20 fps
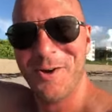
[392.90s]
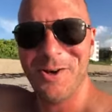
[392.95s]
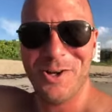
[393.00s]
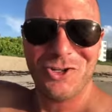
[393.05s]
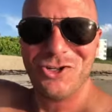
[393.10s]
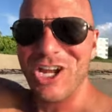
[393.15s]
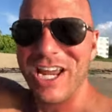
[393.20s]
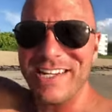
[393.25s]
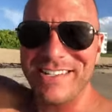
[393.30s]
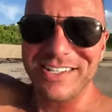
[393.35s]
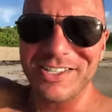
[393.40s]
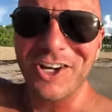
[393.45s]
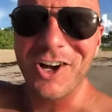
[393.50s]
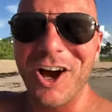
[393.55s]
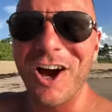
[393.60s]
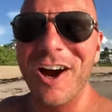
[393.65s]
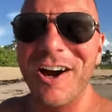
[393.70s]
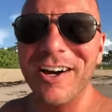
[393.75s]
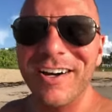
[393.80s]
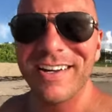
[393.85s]
chasing the
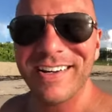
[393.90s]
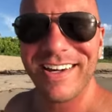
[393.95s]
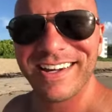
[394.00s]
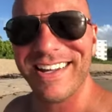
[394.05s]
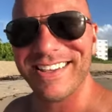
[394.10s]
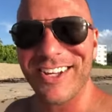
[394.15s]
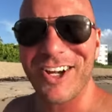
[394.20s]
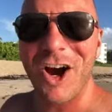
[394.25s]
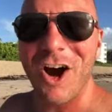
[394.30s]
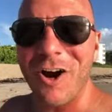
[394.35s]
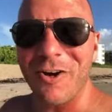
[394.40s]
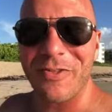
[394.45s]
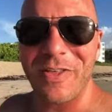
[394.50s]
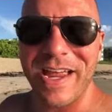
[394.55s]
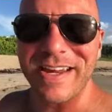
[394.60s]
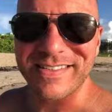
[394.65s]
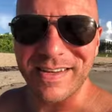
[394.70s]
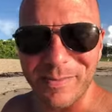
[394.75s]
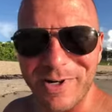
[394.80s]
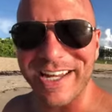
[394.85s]
car. The car
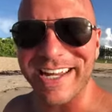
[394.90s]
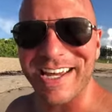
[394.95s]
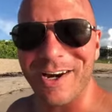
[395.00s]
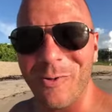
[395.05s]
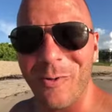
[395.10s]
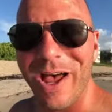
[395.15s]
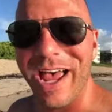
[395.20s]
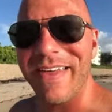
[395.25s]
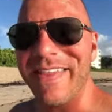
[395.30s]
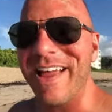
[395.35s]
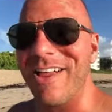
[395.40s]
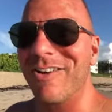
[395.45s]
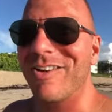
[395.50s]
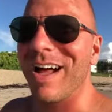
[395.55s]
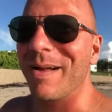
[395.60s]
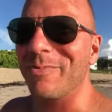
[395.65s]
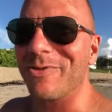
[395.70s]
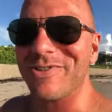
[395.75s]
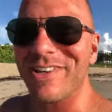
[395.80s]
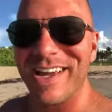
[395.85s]
thinks I'm going to get away. The
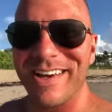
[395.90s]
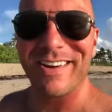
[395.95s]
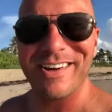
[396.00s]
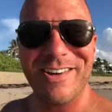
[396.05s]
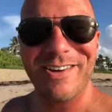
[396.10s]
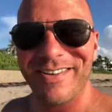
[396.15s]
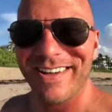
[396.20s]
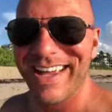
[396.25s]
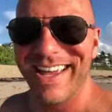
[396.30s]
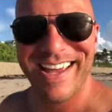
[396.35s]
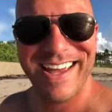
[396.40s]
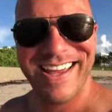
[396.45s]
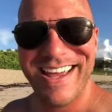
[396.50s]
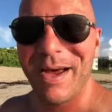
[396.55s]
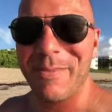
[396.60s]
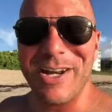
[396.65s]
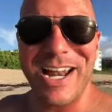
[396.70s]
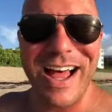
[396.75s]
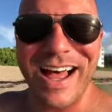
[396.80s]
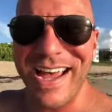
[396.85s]
helicopter's like, are you,
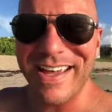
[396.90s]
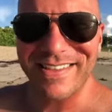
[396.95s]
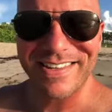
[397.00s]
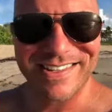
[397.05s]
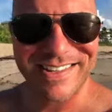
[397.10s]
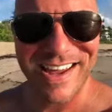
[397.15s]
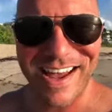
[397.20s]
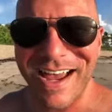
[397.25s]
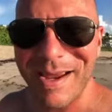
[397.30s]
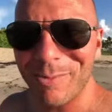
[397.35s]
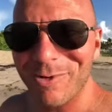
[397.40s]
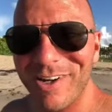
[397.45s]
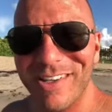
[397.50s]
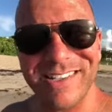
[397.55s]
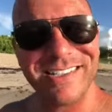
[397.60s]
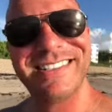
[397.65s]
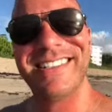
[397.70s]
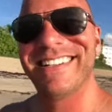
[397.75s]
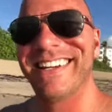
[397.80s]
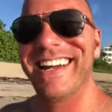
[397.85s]
I'm an eye in the sky,
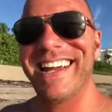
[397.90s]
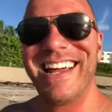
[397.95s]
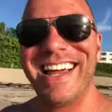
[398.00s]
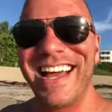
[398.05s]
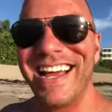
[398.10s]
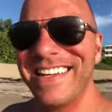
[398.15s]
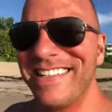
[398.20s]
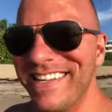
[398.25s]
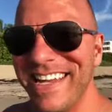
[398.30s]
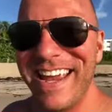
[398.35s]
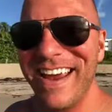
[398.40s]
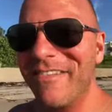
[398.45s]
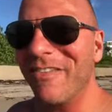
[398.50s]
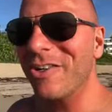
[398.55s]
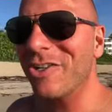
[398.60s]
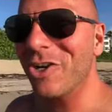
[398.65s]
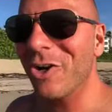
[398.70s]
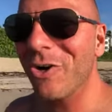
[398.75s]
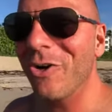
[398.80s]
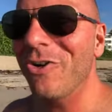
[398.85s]
brother. I see every
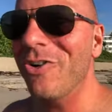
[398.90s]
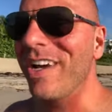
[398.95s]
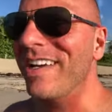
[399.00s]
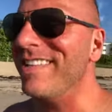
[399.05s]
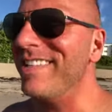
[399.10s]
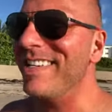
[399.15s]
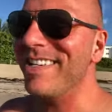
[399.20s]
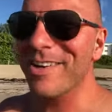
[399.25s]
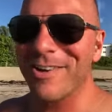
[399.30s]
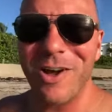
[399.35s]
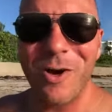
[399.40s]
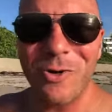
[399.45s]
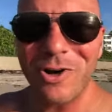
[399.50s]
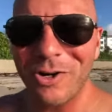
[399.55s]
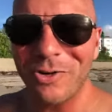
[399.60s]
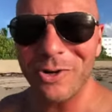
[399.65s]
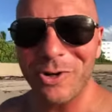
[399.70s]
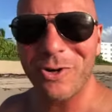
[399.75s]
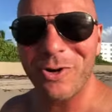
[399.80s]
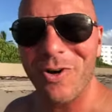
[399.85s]
turn. I see you going
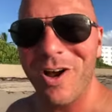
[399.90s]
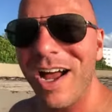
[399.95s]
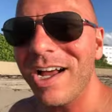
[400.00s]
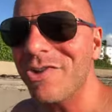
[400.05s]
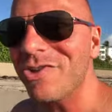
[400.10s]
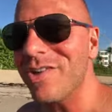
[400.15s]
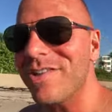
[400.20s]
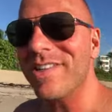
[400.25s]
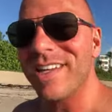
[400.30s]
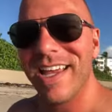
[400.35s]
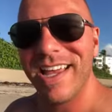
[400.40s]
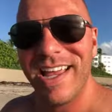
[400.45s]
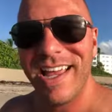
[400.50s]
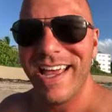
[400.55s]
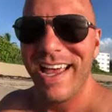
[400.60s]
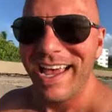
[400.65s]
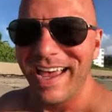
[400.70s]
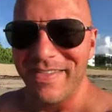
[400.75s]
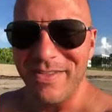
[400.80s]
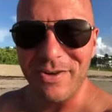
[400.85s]
under garages,
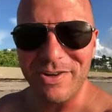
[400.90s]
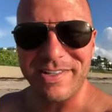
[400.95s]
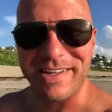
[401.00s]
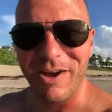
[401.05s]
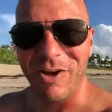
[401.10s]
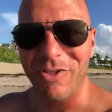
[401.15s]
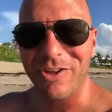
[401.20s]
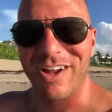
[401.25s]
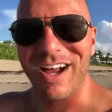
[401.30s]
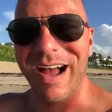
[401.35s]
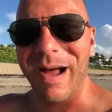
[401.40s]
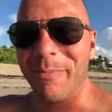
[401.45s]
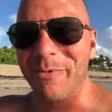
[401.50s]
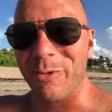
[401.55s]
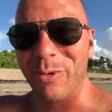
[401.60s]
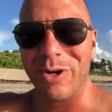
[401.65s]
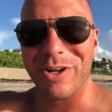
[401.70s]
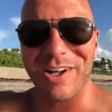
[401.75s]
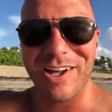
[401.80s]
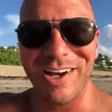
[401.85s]
and they're just telling the cops
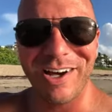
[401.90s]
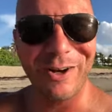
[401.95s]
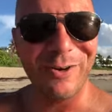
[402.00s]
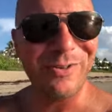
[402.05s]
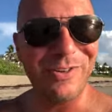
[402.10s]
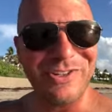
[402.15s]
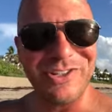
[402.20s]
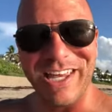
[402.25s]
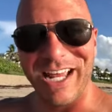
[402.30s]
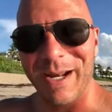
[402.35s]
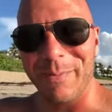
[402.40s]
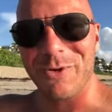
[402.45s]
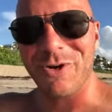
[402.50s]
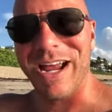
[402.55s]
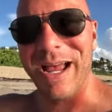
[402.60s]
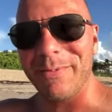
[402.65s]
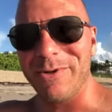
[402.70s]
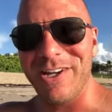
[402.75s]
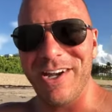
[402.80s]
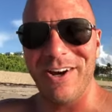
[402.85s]
where to go. Set up
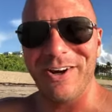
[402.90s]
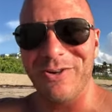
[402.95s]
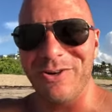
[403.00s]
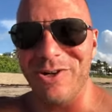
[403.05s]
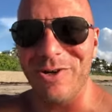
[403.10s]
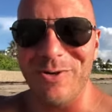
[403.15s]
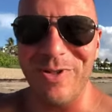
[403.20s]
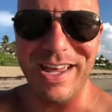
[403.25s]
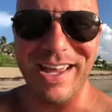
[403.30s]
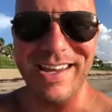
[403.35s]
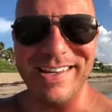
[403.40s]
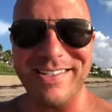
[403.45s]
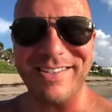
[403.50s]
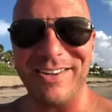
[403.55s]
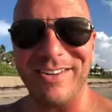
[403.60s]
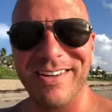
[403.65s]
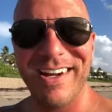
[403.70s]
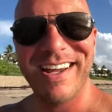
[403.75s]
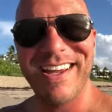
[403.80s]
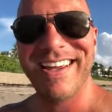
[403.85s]
traps here, do this.
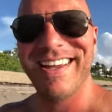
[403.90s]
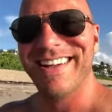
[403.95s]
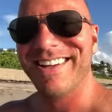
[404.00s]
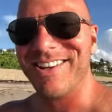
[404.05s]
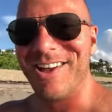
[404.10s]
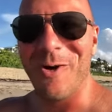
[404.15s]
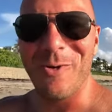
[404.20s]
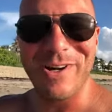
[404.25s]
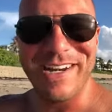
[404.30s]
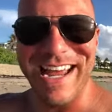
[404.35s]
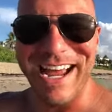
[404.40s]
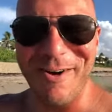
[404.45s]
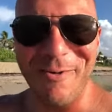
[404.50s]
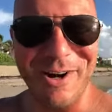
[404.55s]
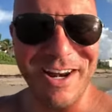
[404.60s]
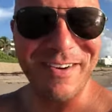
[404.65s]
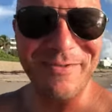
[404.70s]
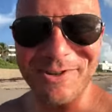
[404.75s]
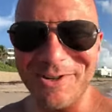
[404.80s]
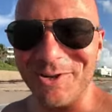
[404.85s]
They're going down
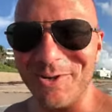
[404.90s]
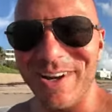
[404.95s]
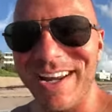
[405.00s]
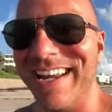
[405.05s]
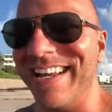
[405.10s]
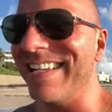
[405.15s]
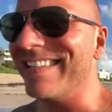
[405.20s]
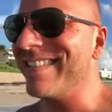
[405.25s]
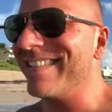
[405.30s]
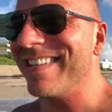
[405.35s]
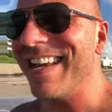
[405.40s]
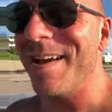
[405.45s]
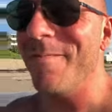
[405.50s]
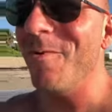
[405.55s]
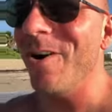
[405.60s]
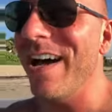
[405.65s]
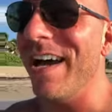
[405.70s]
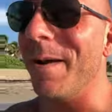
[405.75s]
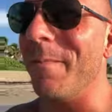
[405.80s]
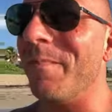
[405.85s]
whatever street. It's the same
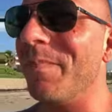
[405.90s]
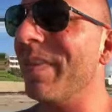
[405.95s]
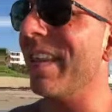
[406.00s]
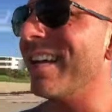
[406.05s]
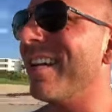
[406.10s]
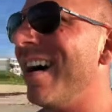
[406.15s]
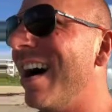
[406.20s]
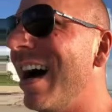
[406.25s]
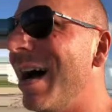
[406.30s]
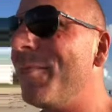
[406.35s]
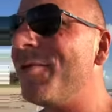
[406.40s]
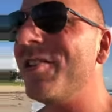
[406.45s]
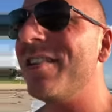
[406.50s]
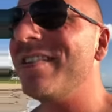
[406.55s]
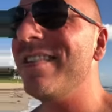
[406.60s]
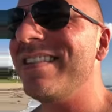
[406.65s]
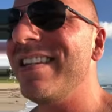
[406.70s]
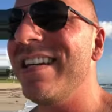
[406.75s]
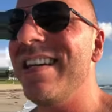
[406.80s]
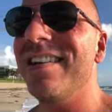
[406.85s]
way. The
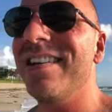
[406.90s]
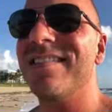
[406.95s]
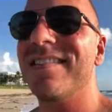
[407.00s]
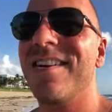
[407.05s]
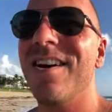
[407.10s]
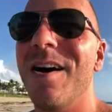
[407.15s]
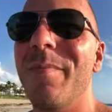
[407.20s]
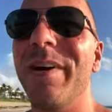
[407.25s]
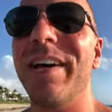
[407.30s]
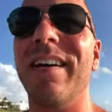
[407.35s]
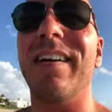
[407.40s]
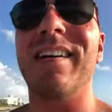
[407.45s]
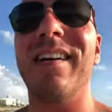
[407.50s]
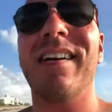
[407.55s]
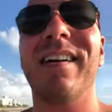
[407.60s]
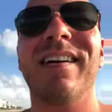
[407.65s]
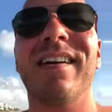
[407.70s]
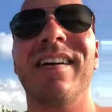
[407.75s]
cops see us coming. I